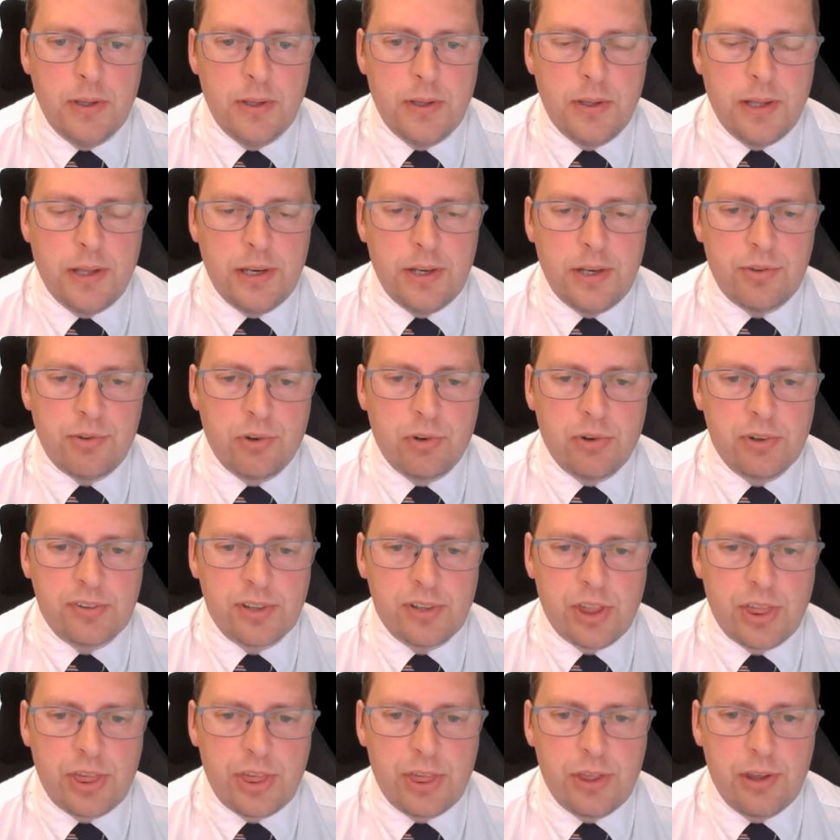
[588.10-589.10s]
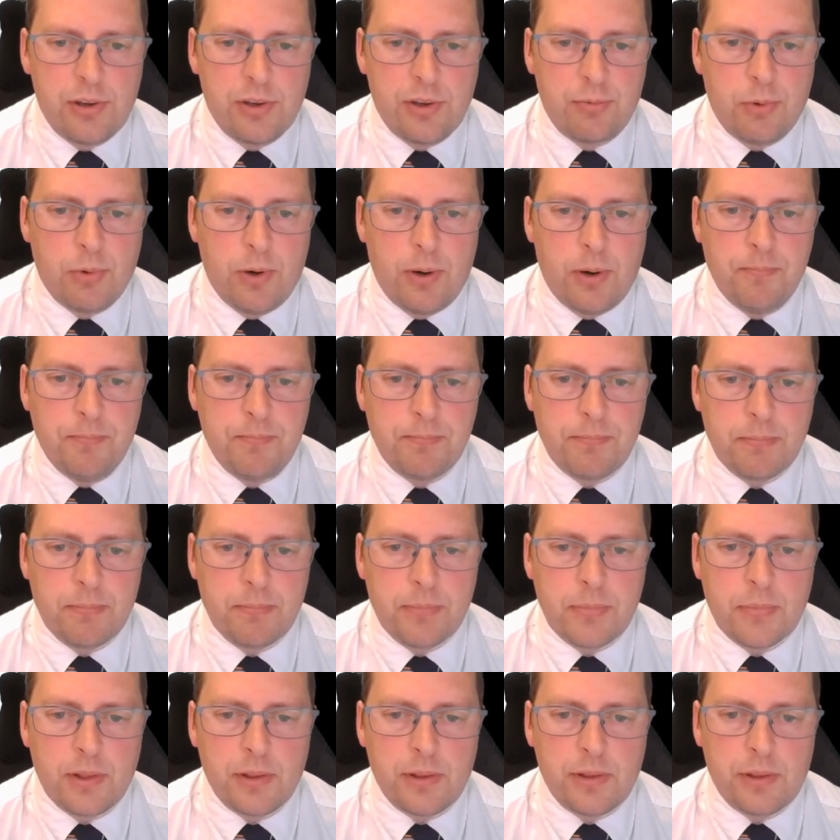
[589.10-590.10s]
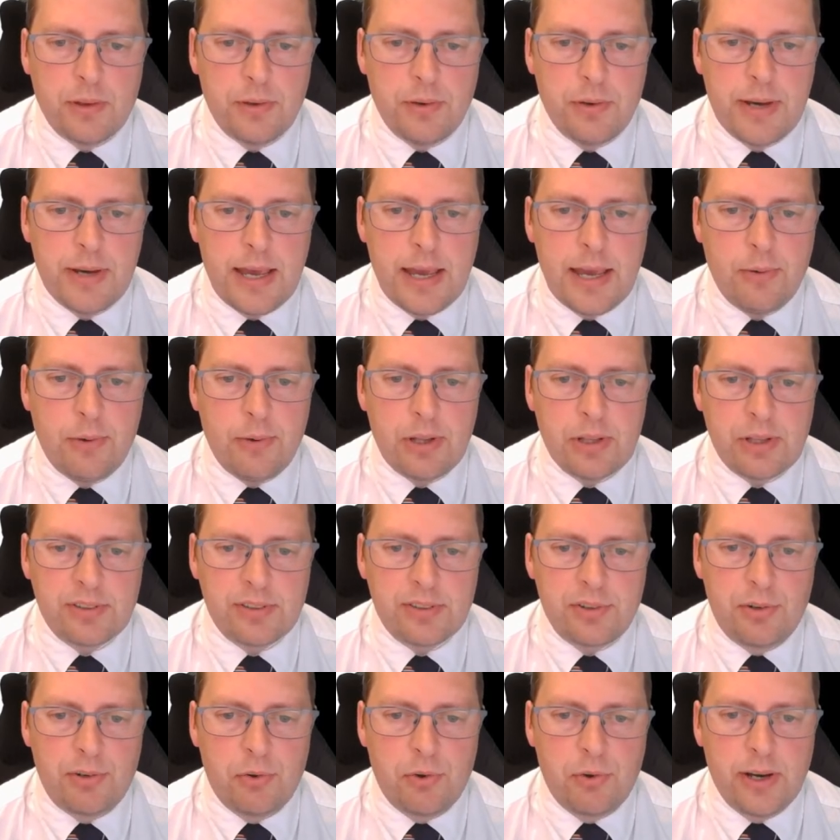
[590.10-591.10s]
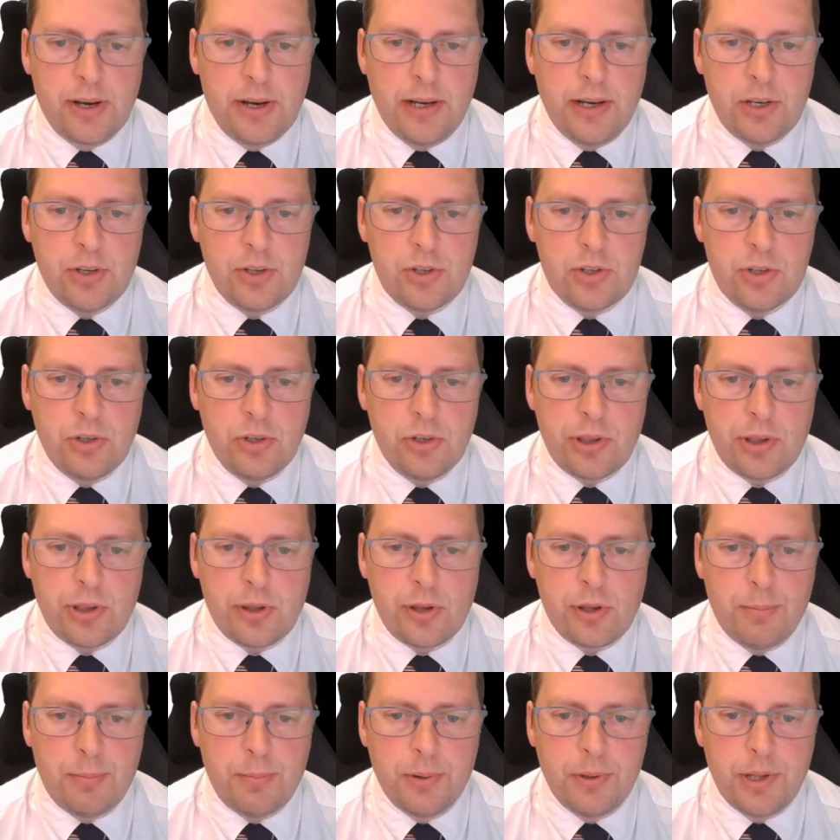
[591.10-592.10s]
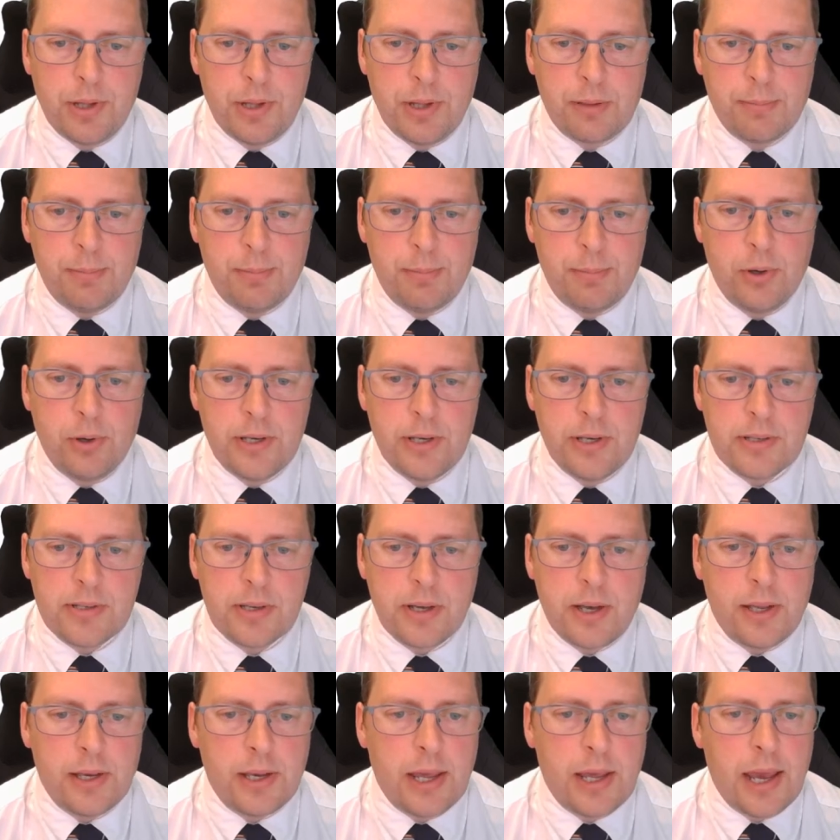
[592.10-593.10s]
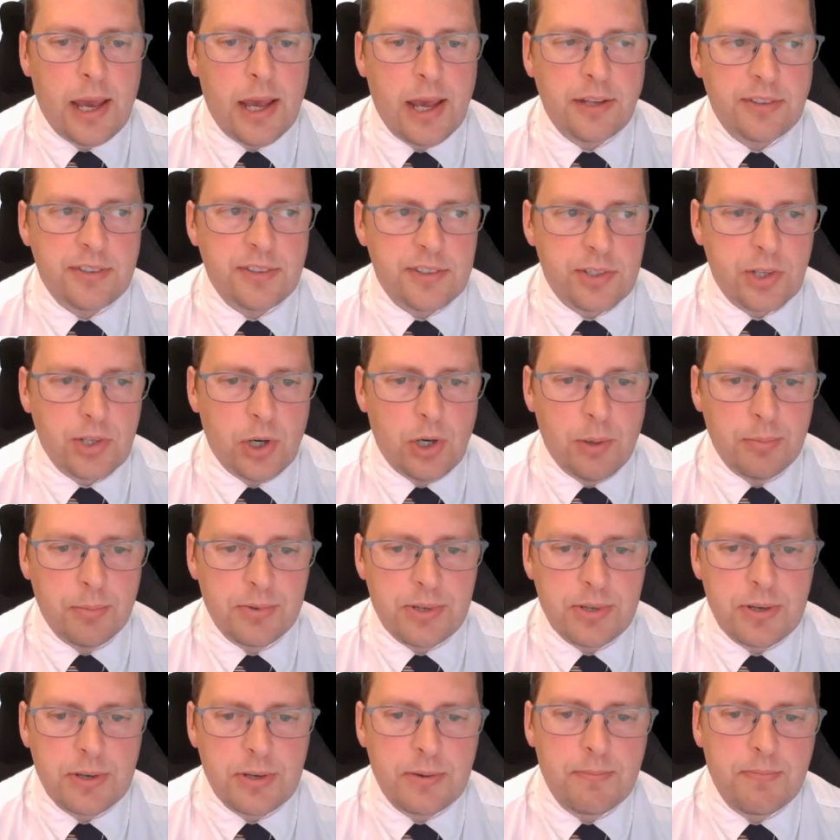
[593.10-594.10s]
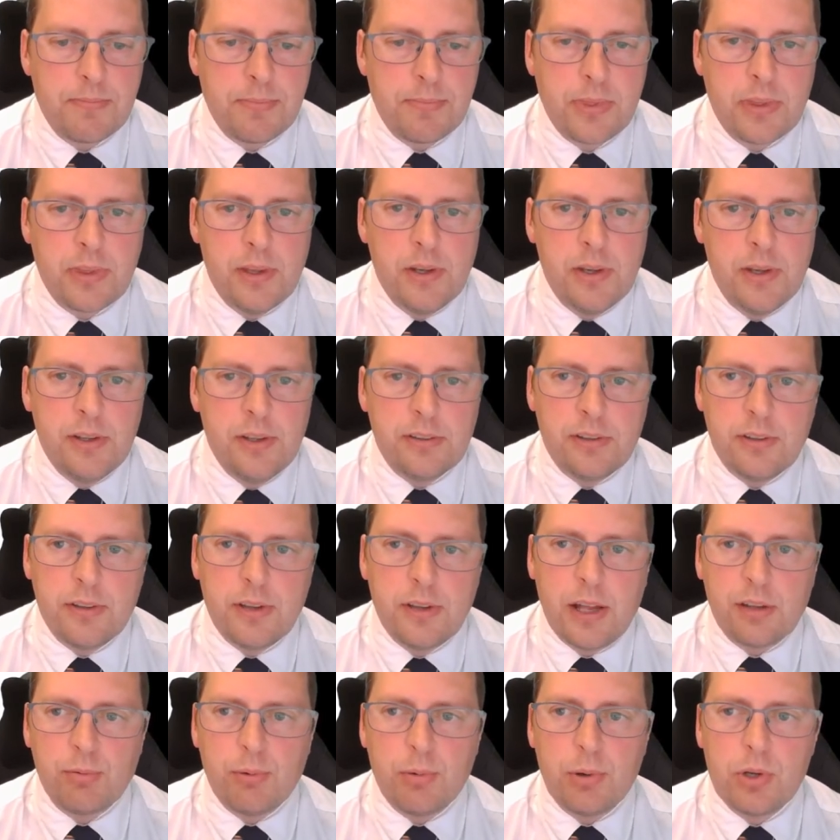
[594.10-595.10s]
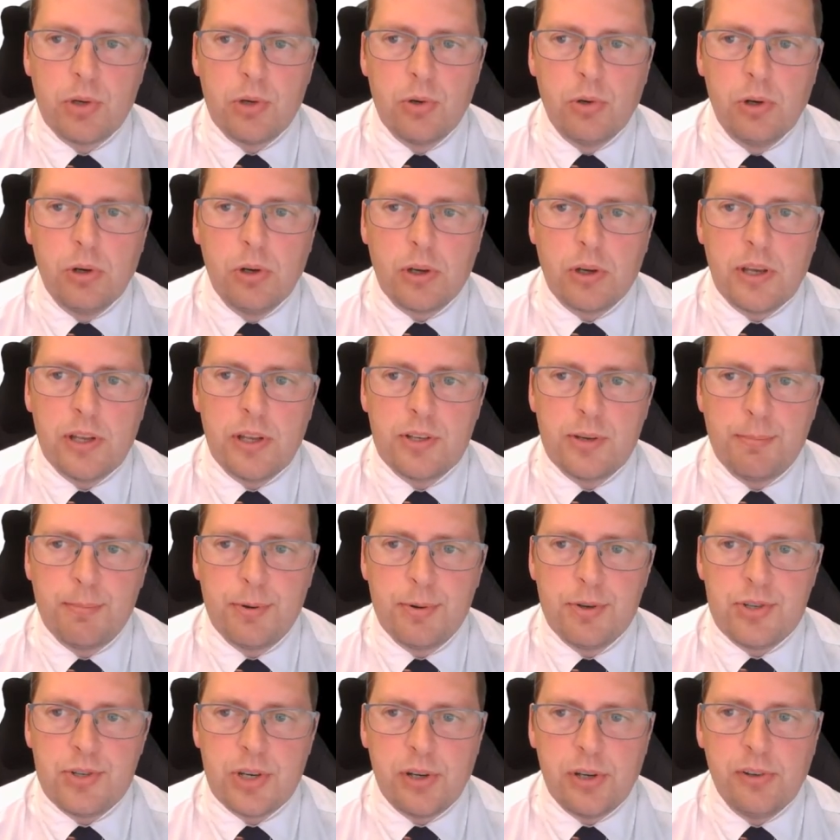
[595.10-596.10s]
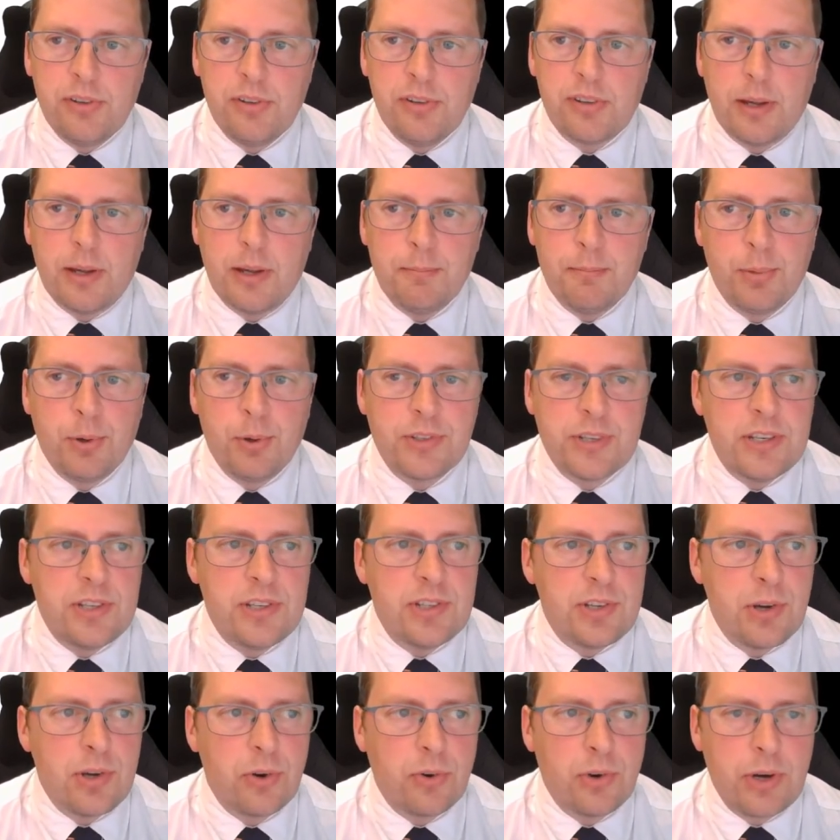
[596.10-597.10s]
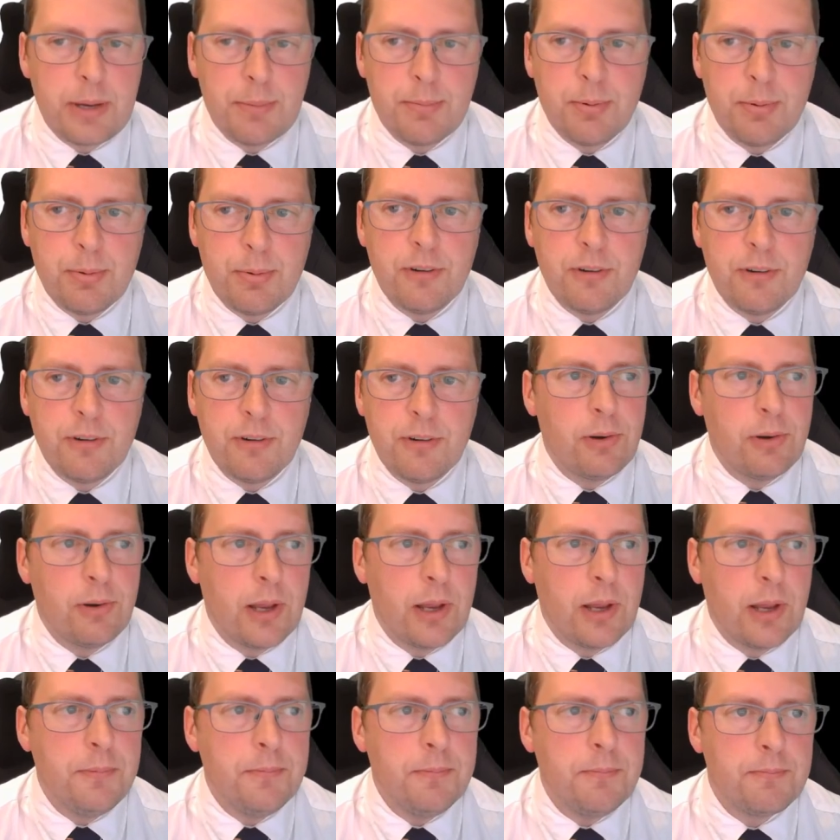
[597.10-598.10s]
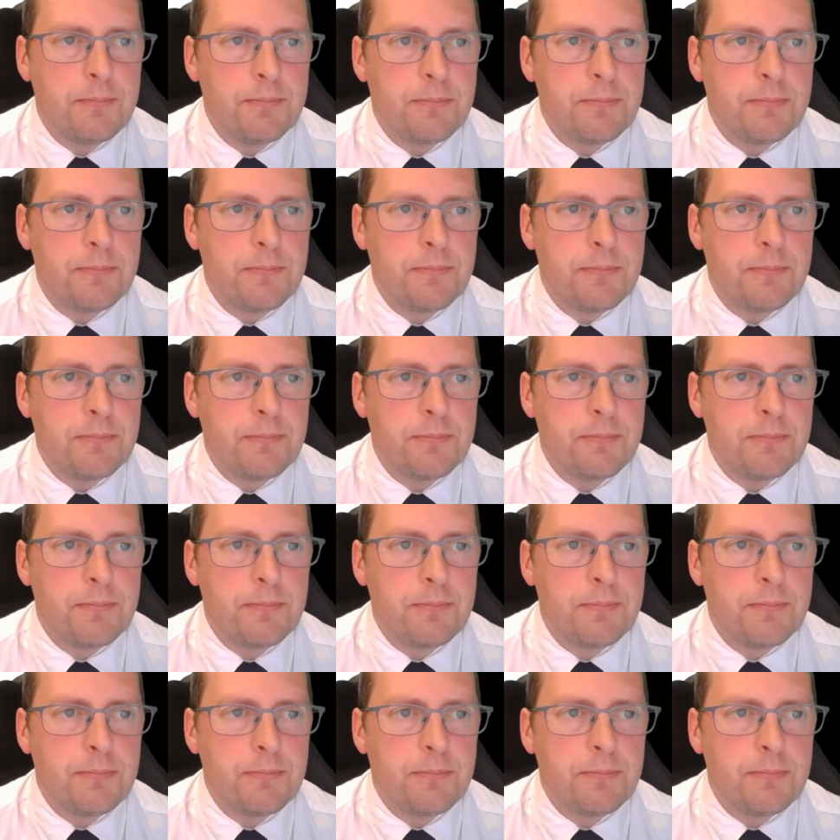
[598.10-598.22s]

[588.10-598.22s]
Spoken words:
Then it draws the third one. So now it's 3, and it should stop at this point, and it has stopped. So that's what you're looking to produce and put into your ePortfolio.